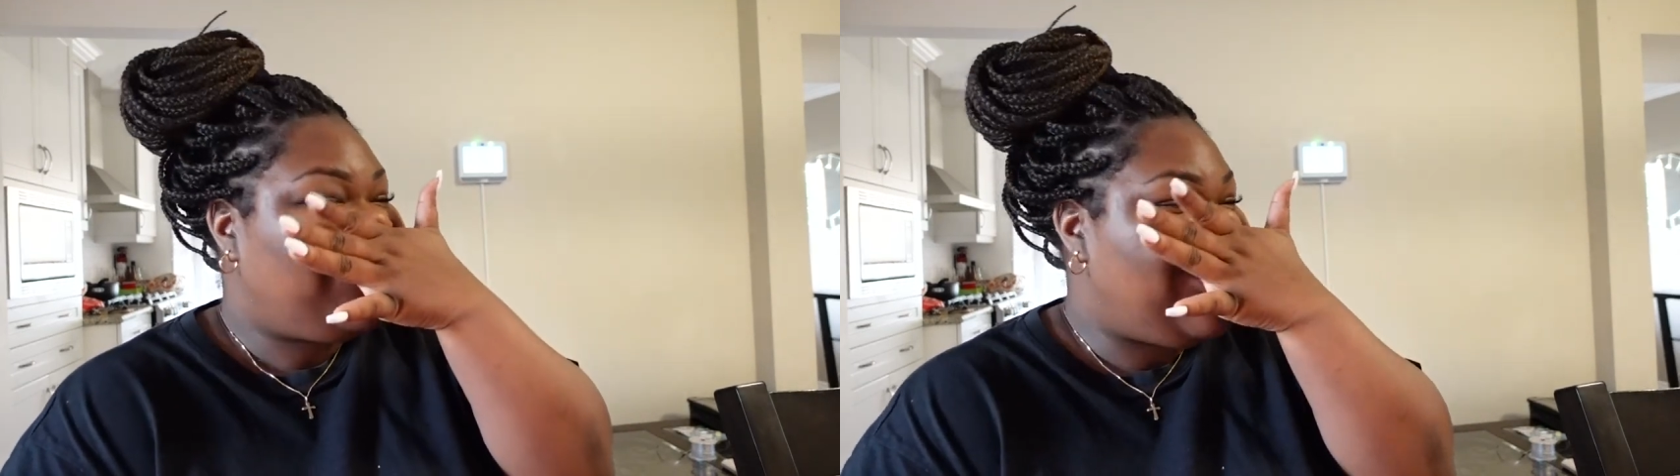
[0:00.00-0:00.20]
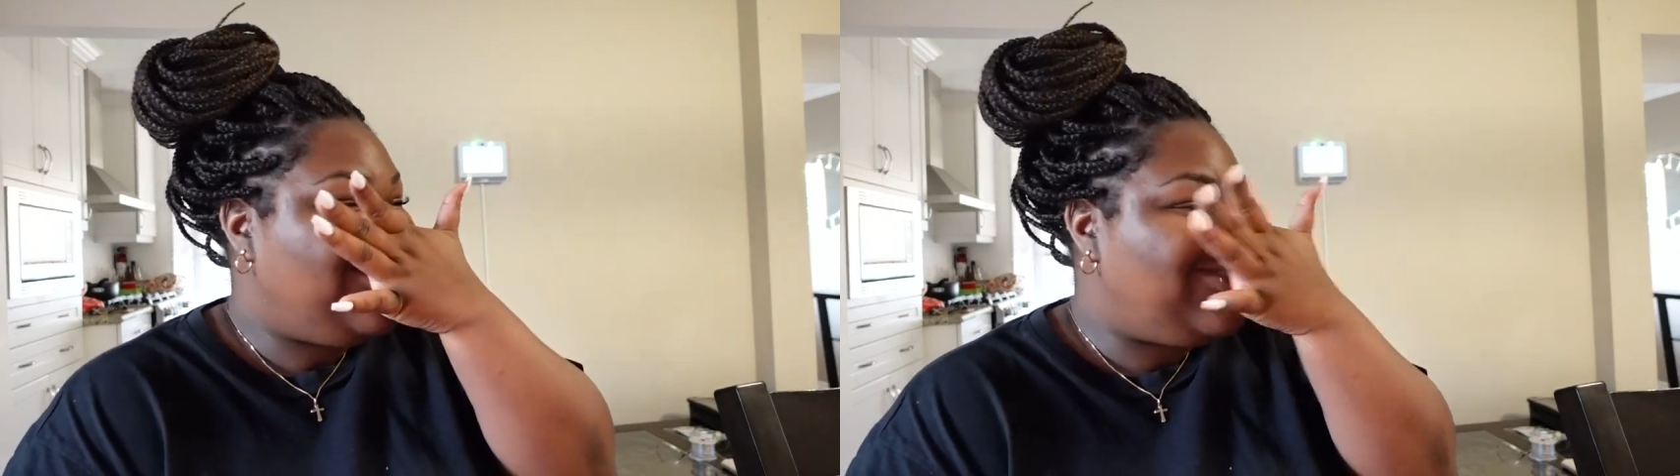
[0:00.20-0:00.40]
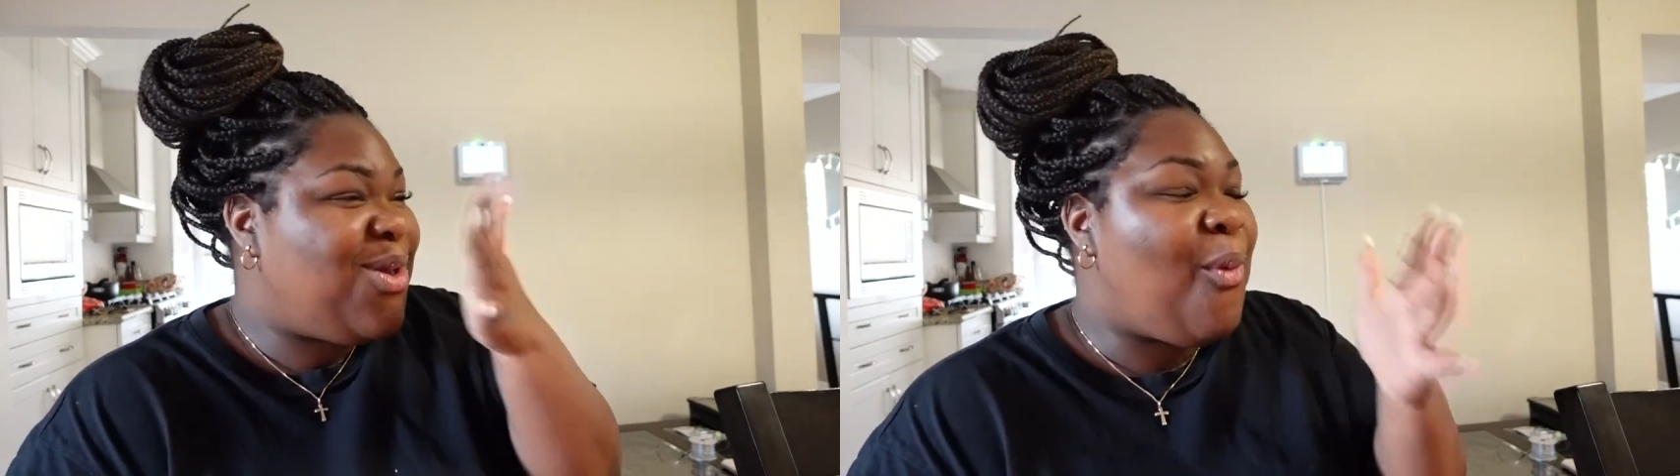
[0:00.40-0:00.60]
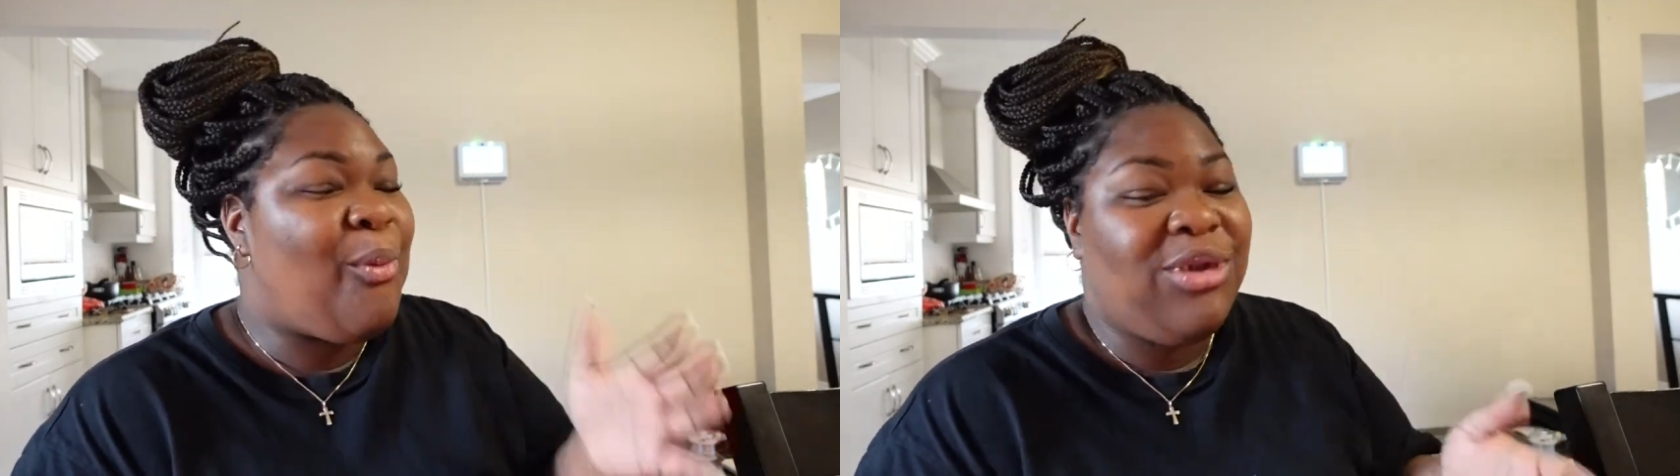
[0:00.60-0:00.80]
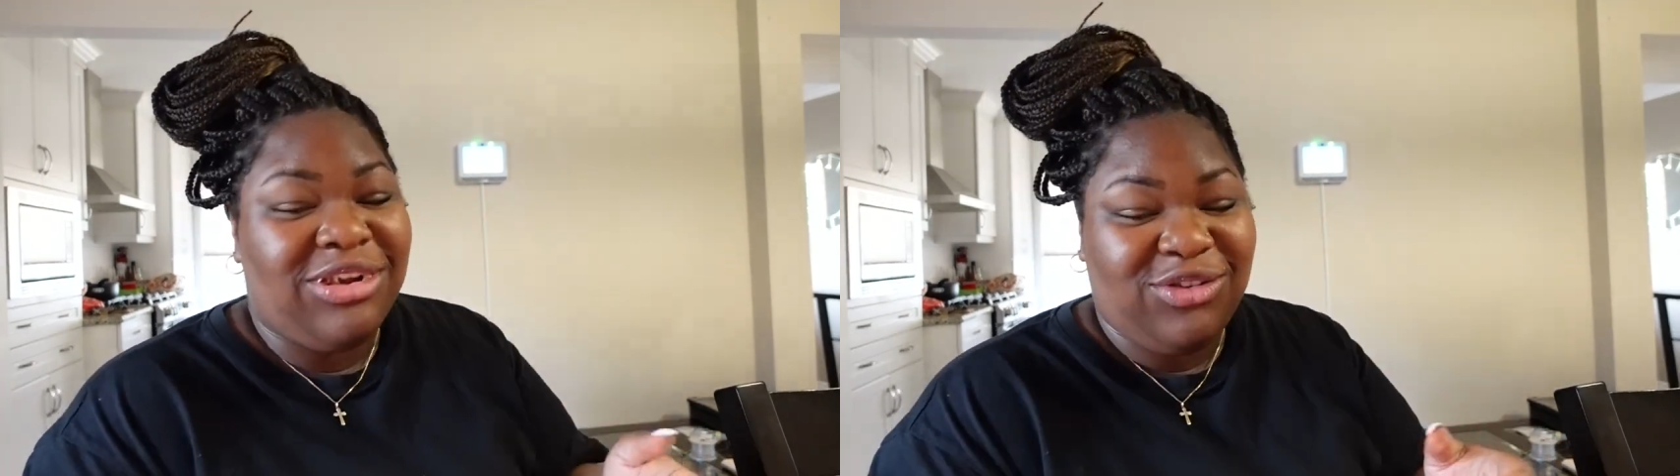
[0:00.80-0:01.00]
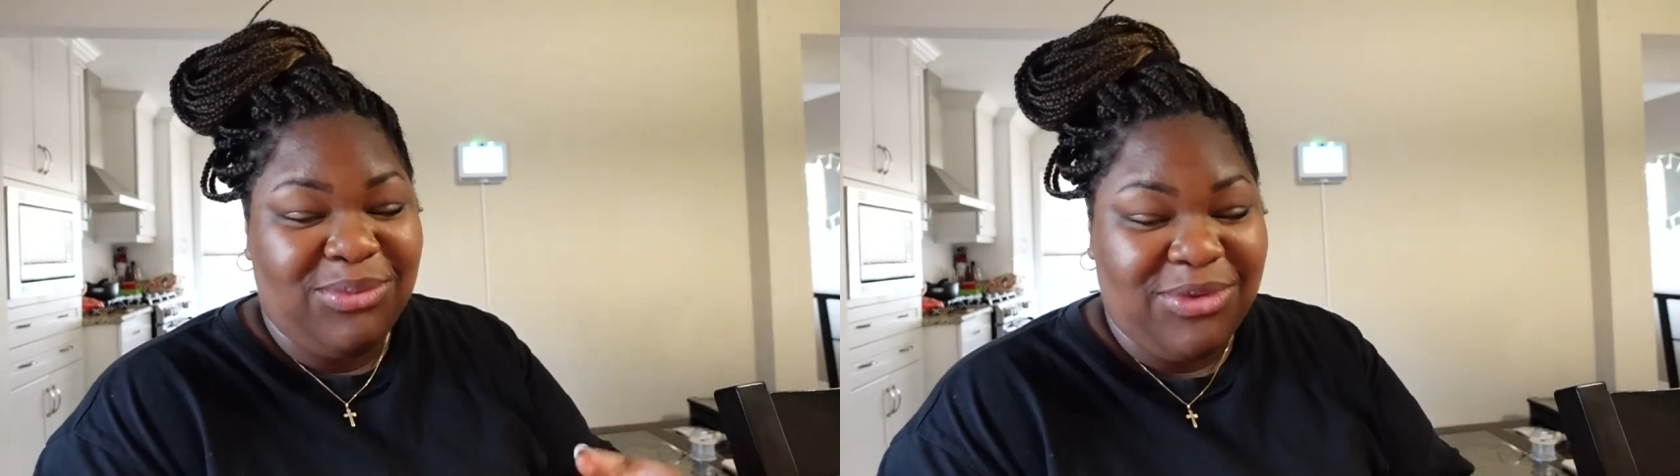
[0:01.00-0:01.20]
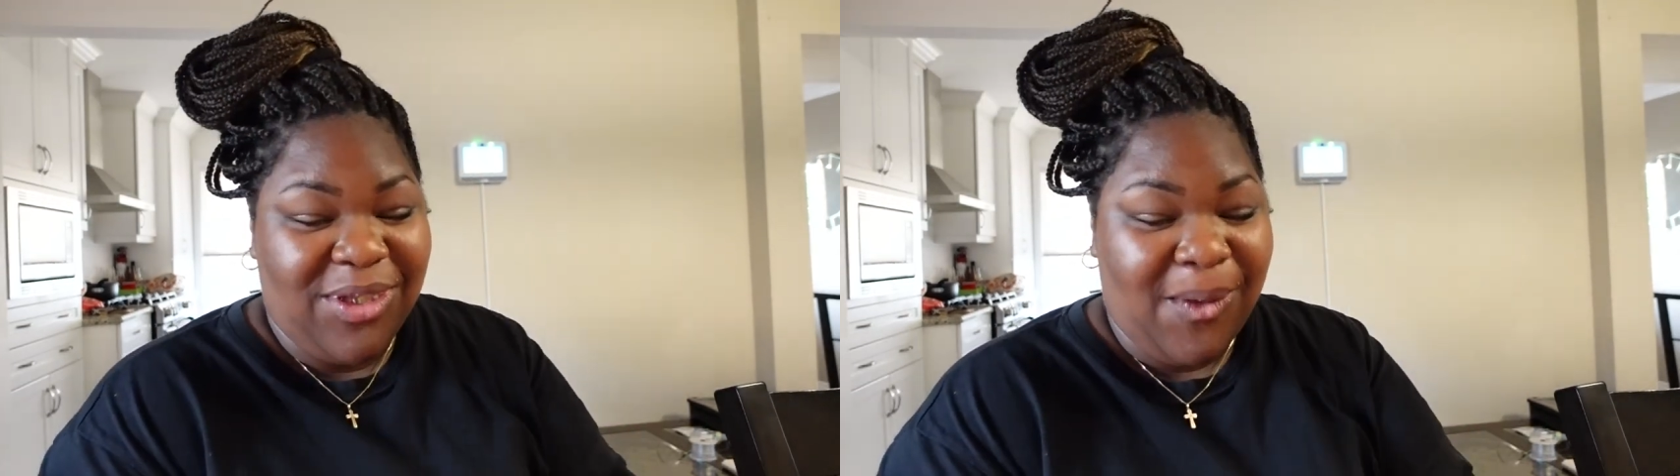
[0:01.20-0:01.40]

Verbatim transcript: That's so weird to me.